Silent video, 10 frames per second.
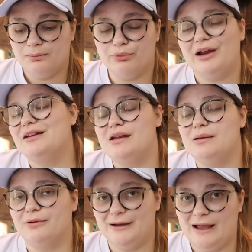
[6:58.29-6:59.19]
Brand
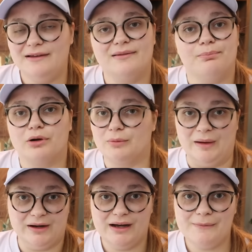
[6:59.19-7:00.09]
number nine is
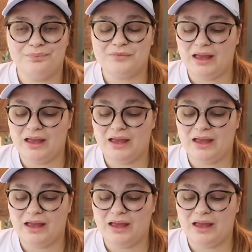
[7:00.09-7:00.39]
Burberry.